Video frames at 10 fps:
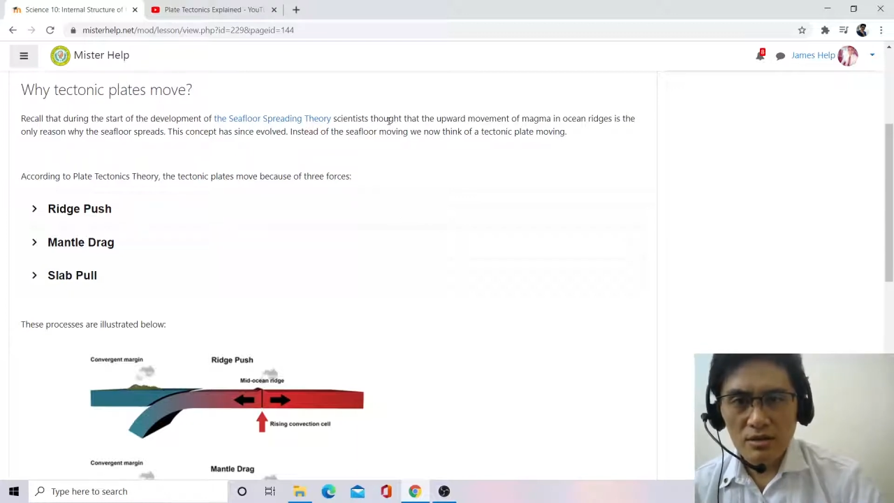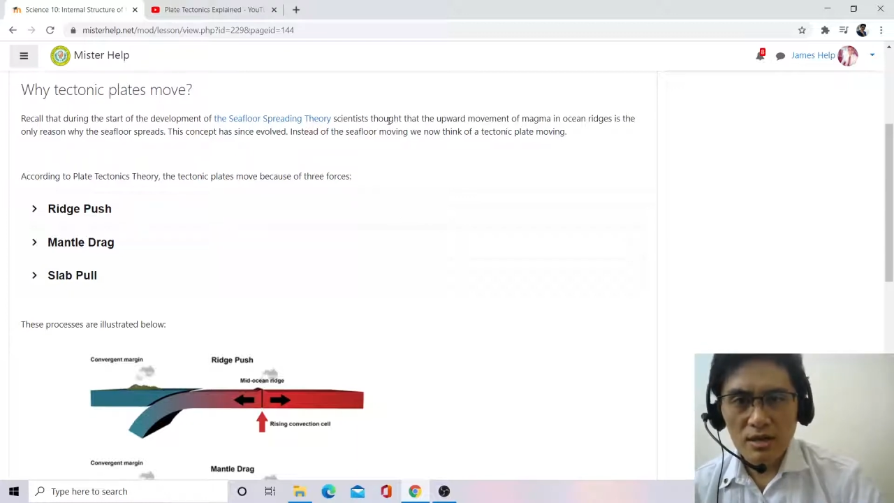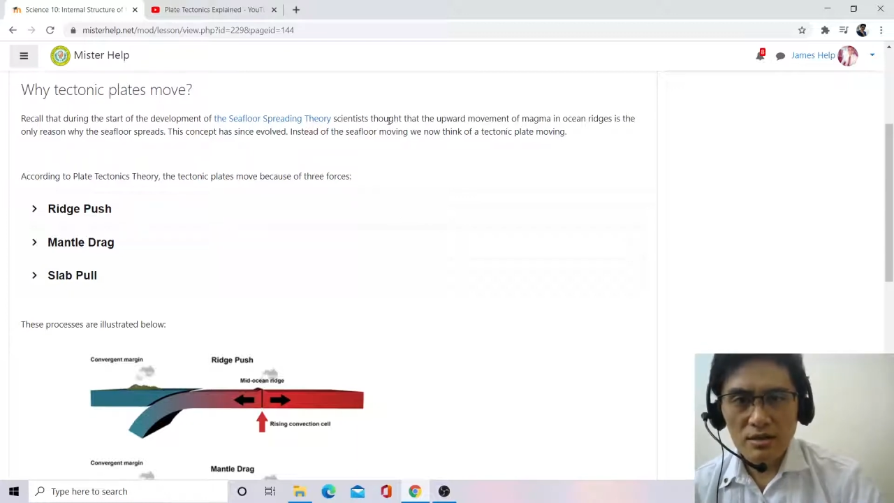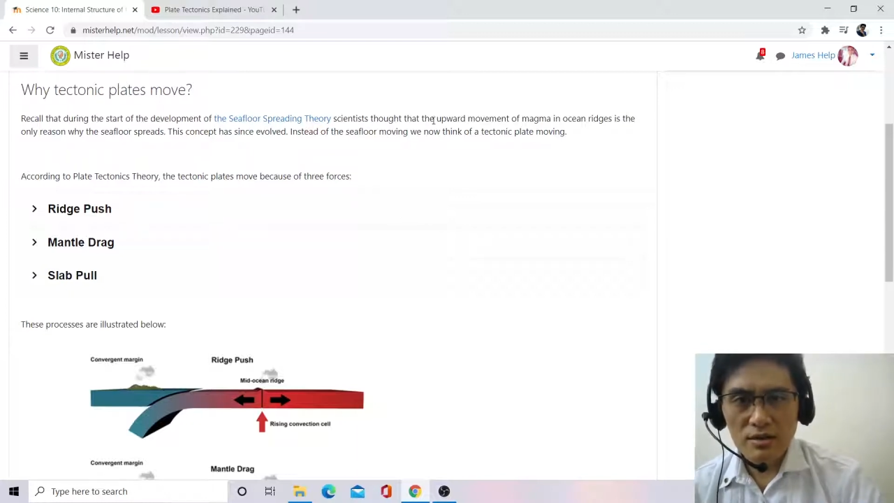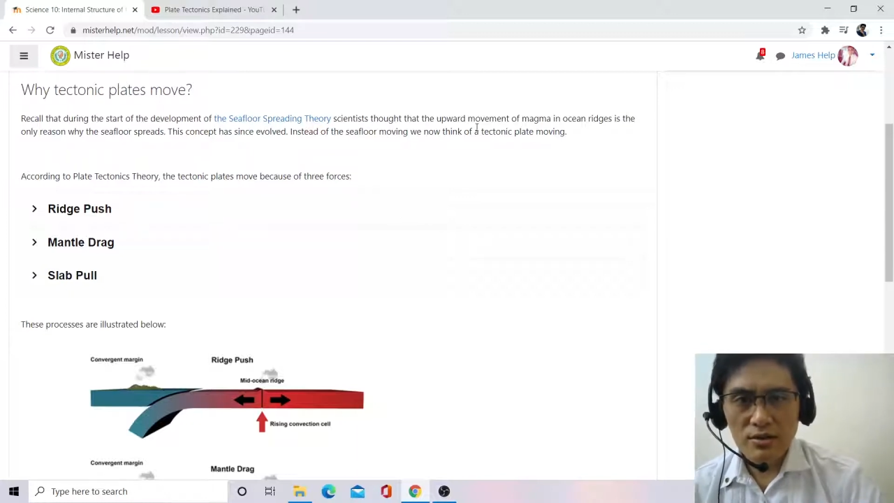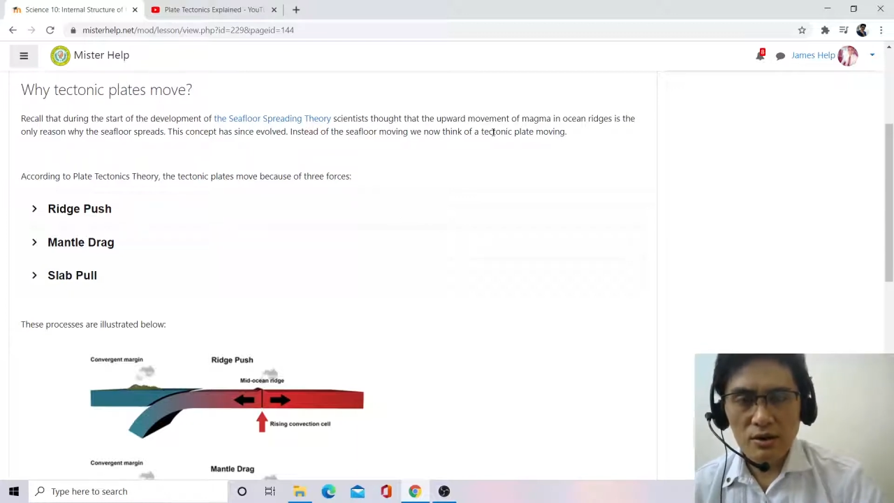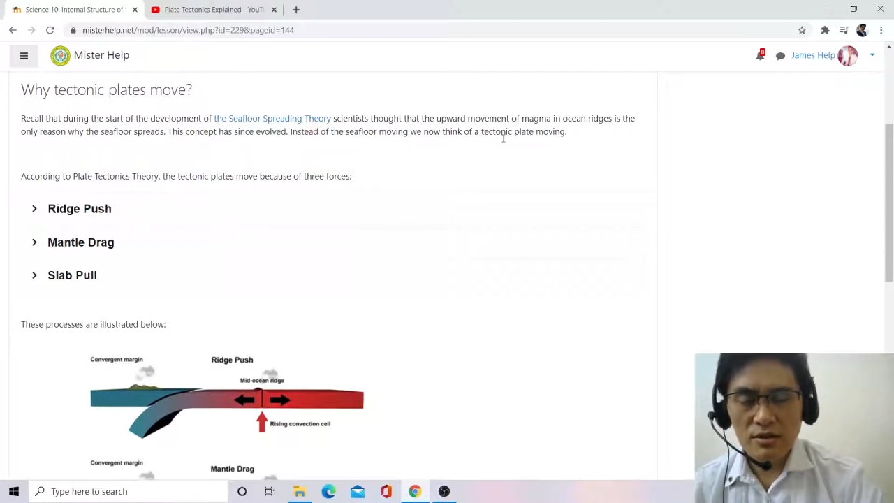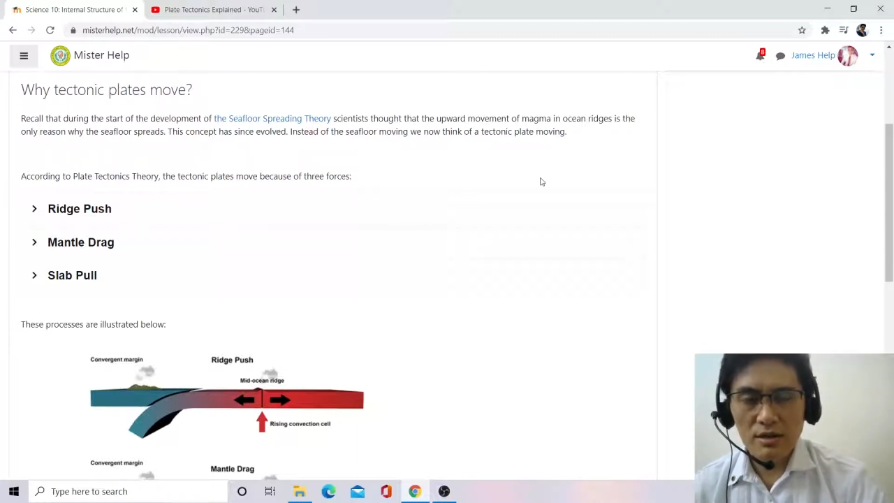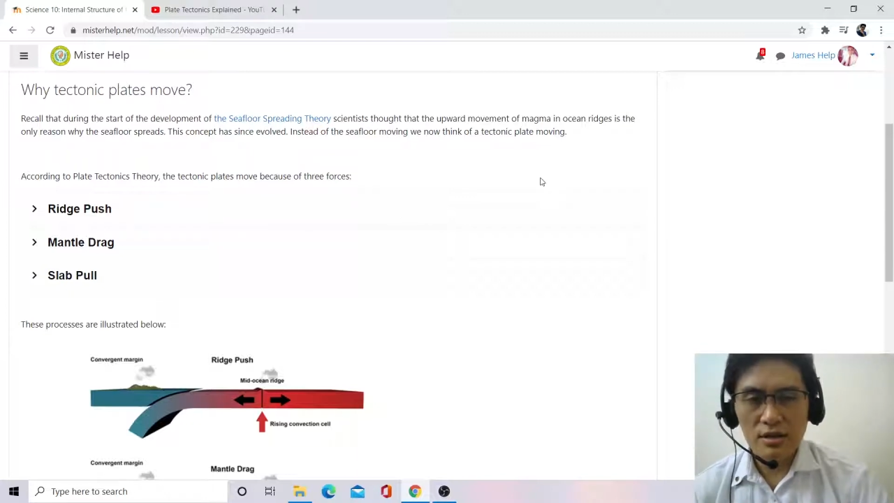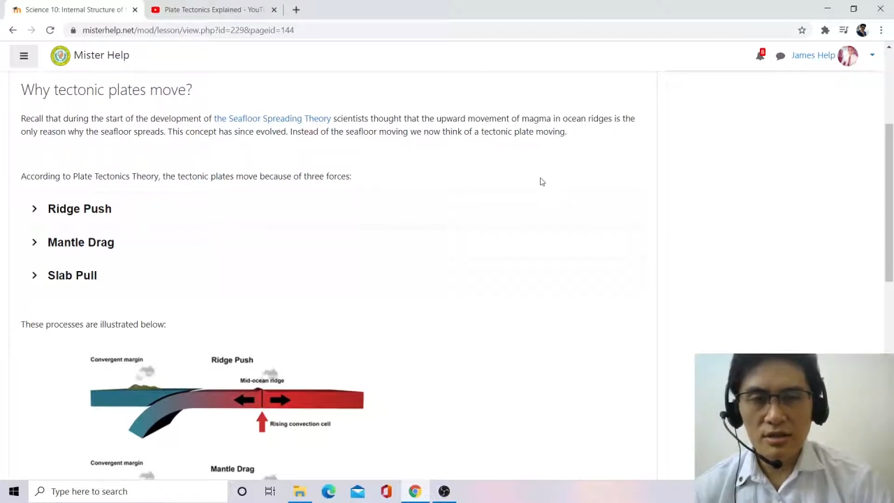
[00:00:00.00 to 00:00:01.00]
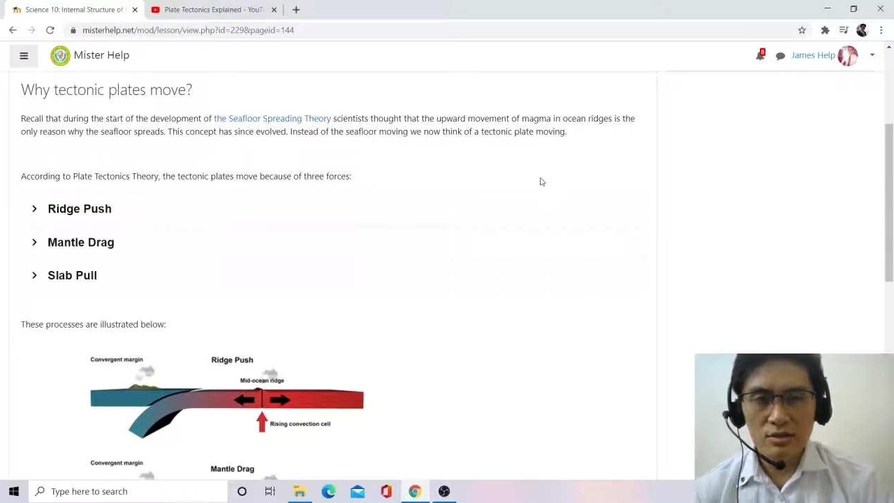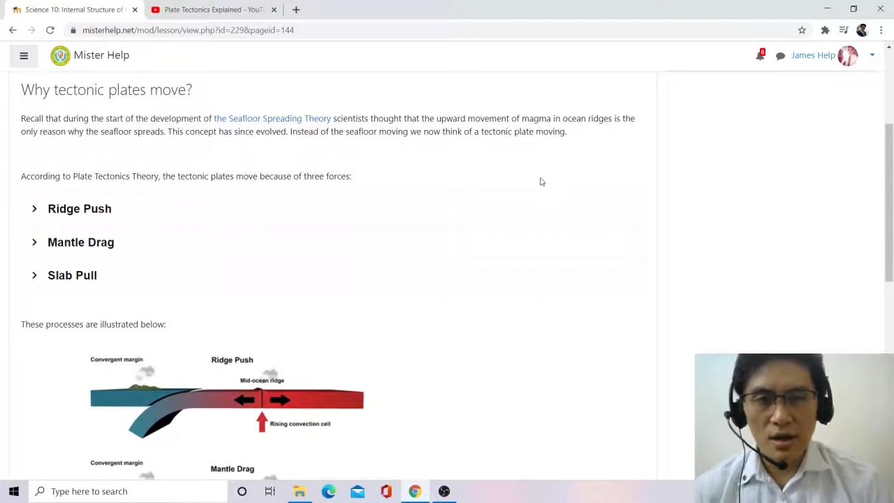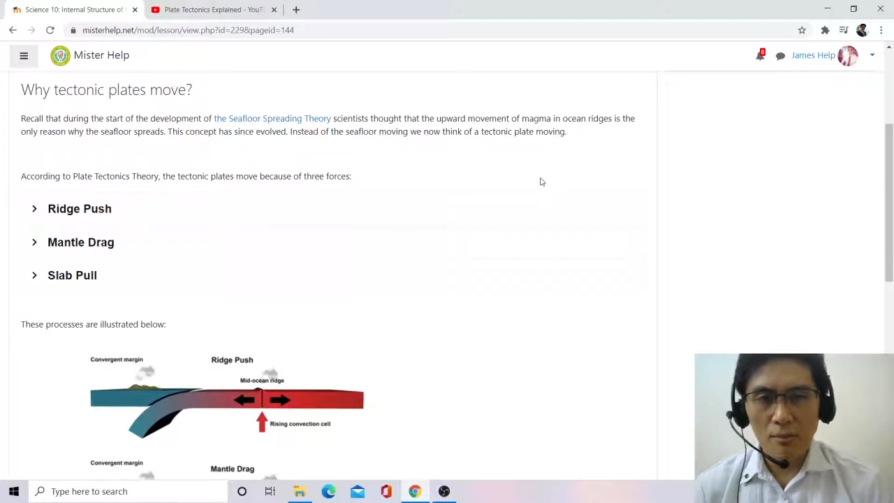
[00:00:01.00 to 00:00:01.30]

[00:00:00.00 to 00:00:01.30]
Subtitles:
scientists thought that it's the